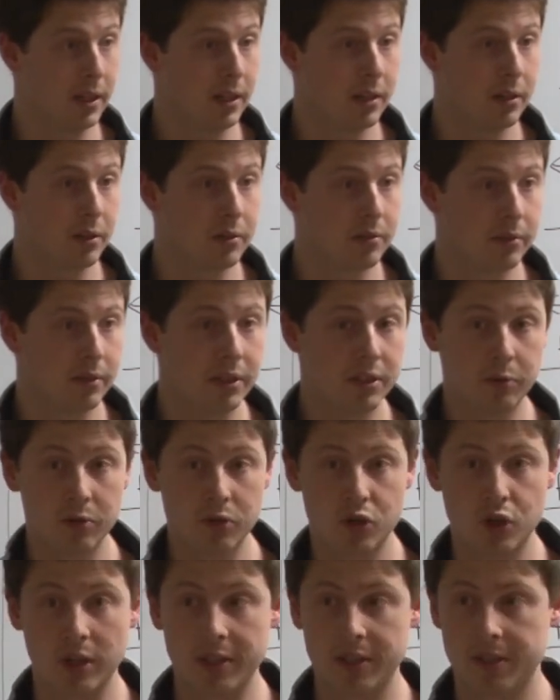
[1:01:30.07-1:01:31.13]
Because this was
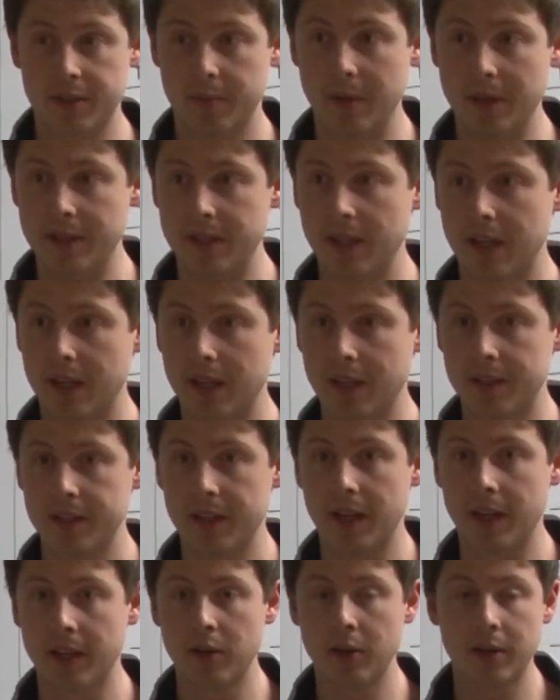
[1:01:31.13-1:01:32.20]
just basically
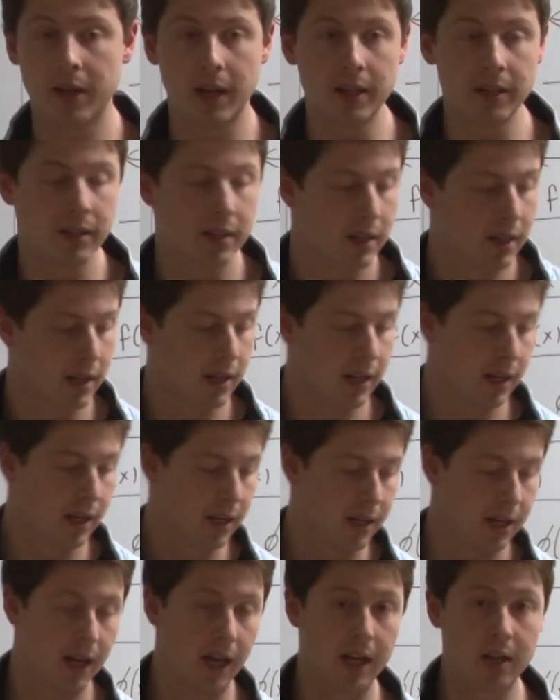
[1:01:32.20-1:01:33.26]
saying, okay,
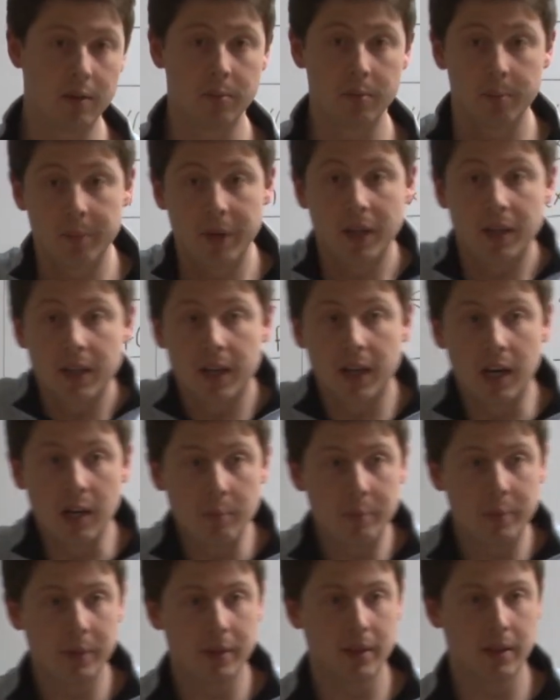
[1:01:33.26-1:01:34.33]
I am pairing
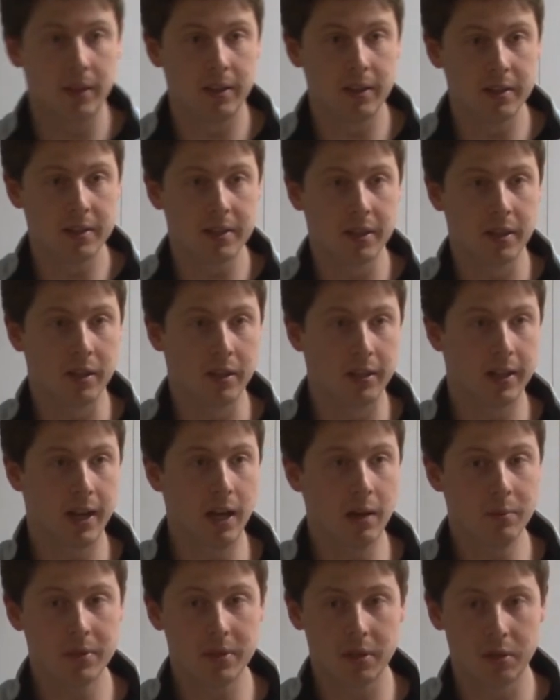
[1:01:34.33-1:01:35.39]
up these
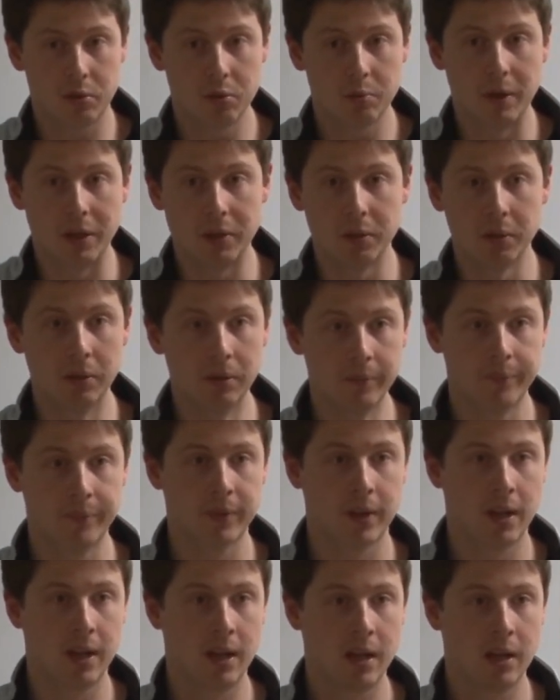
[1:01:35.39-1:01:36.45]
games 2 by 2,
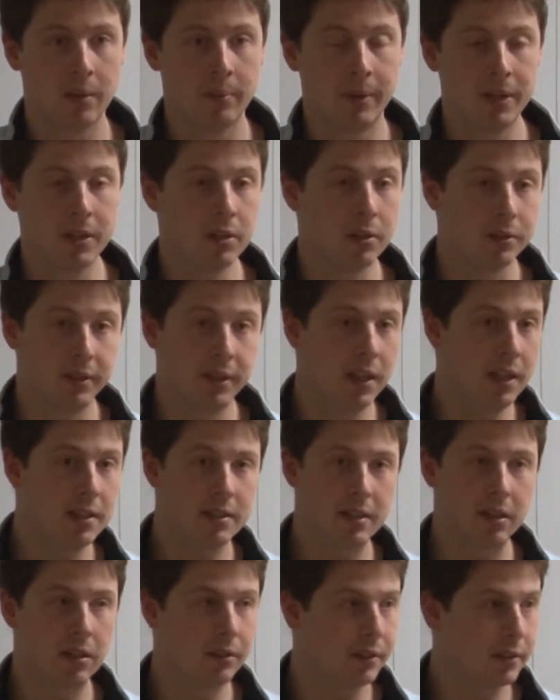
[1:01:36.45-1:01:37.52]
but you know, t is
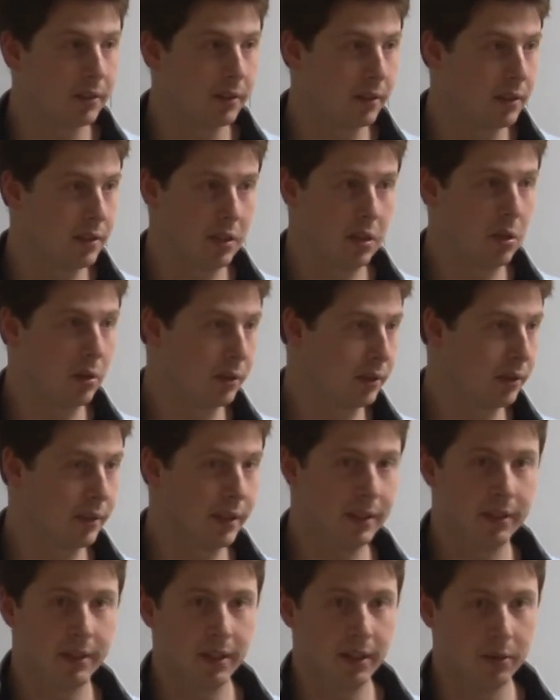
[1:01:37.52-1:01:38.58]
a lot,
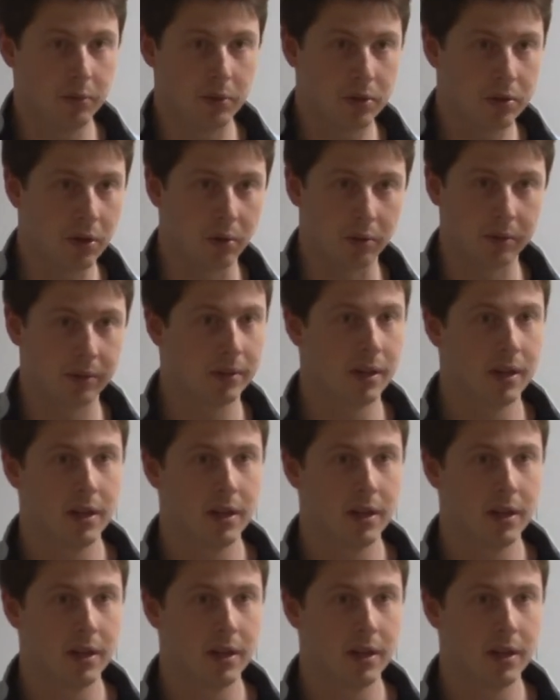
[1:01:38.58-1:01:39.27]
right? T will grow.